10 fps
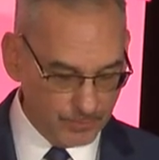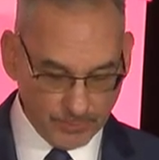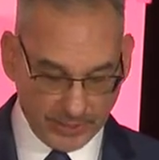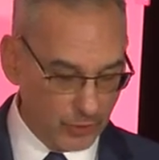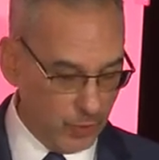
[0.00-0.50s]

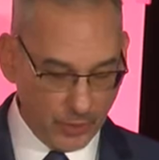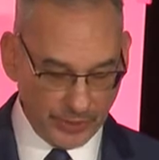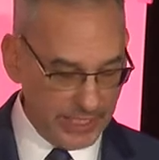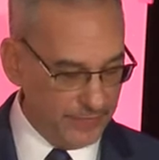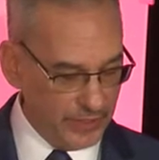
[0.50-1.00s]
but, quote,
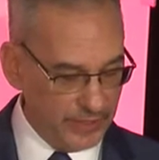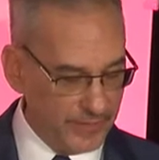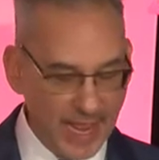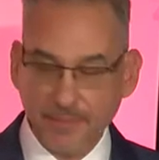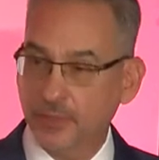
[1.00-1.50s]
even in
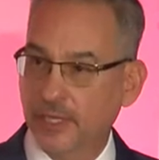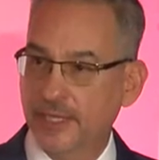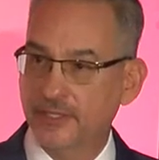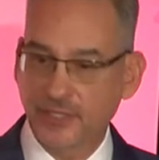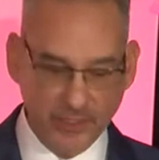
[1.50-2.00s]
that
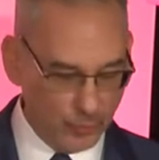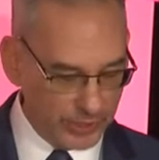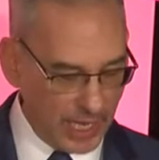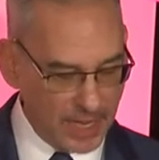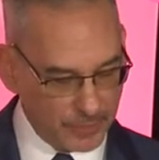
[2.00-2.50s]
place, it would
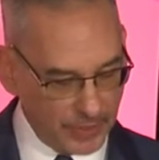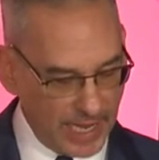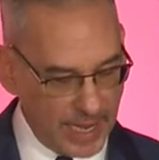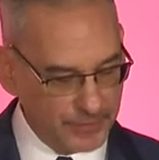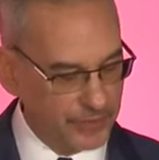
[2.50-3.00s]
not
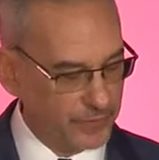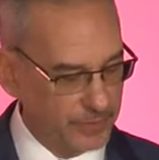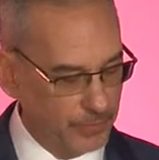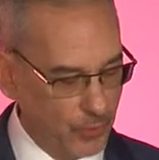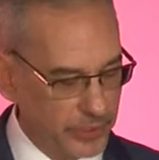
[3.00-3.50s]
perhaps have
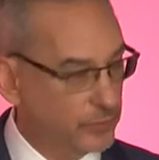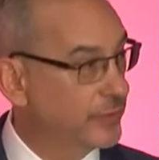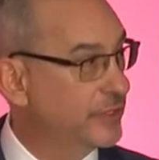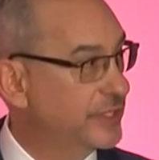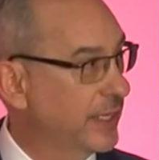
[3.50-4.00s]
comported
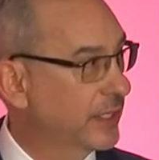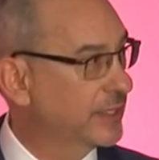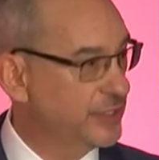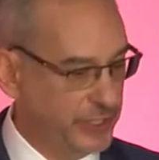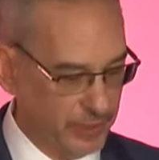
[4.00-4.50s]
with the
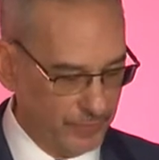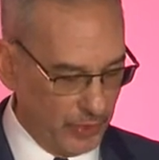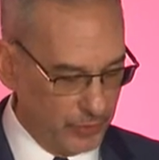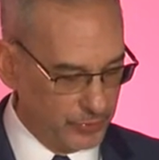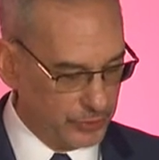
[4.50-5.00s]
delicacy of
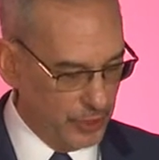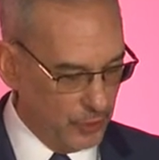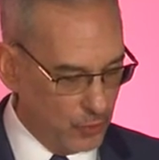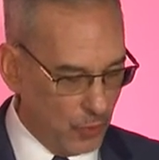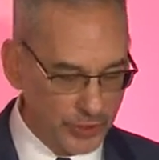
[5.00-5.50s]
those
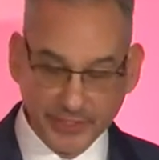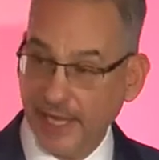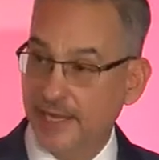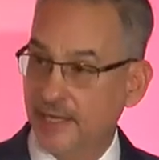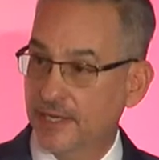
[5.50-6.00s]
who
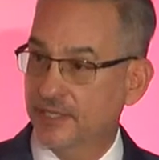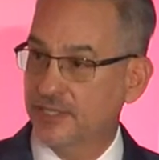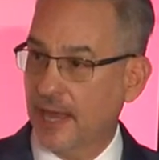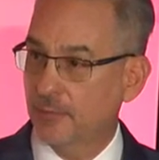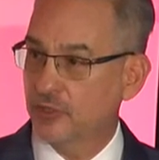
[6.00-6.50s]
ordained and
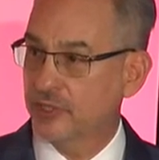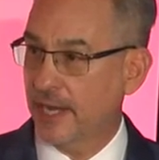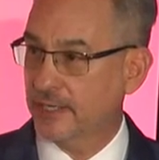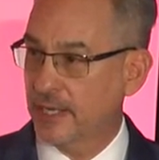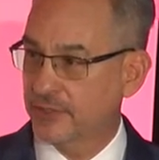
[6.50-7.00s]
established
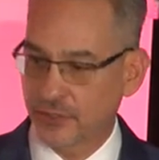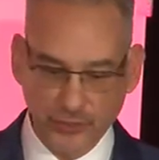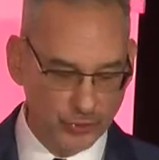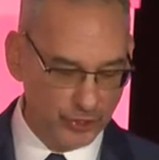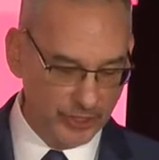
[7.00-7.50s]
that
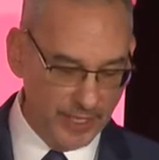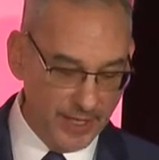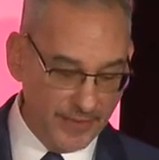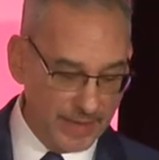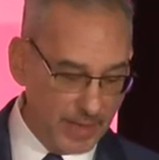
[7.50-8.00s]
Constitution.
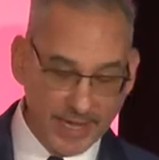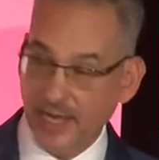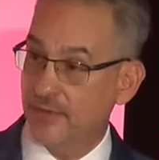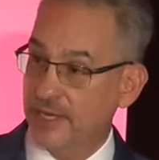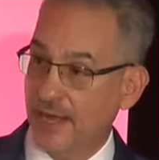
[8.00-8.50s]
They might
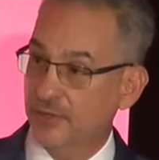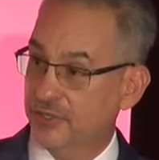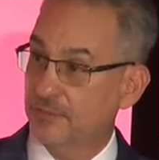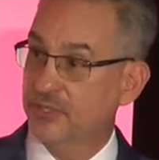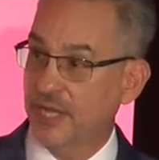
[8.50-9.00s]
have announced
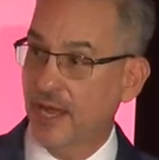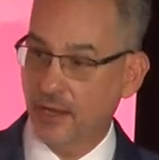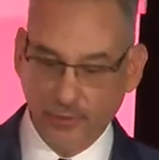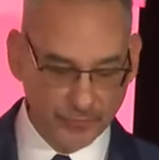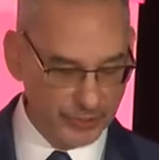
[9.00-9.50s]

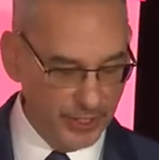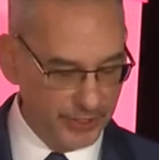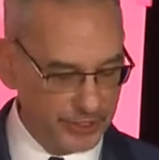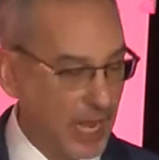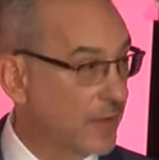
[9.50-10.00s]
themselves
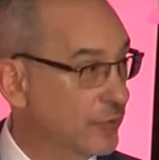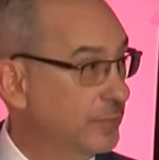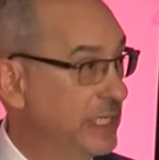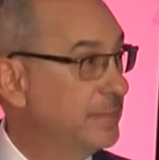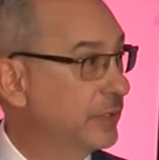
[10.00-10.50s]
sovereign
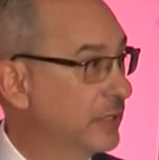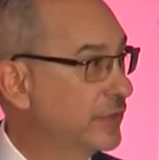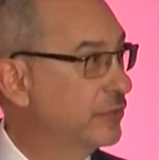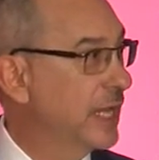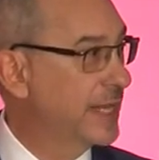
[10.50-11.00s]
people of
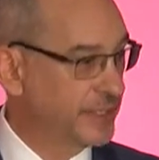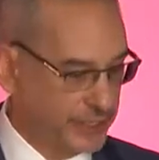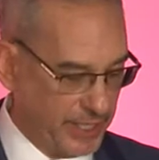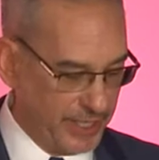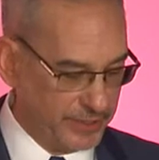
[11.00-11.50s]
the United
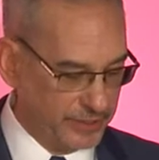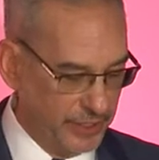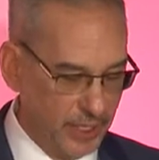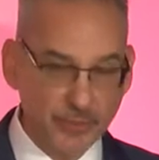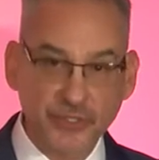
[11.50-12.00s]
States,
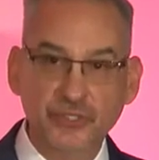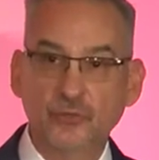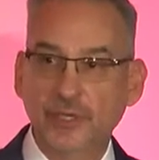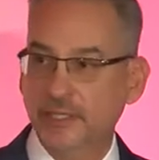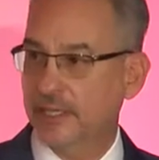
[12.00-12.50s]
but
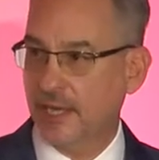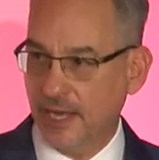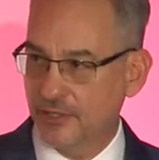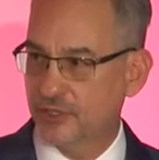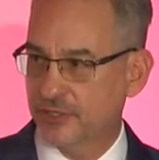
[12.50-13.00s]
serenely
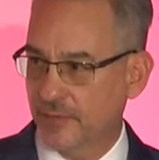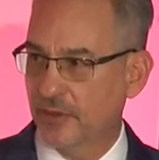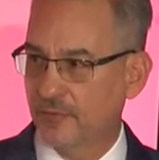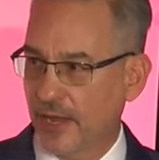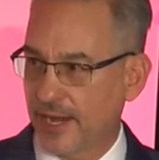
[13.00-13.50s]
conscious of the
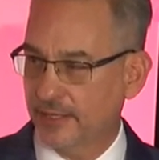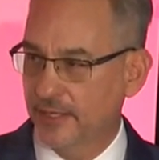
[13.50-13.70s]
fact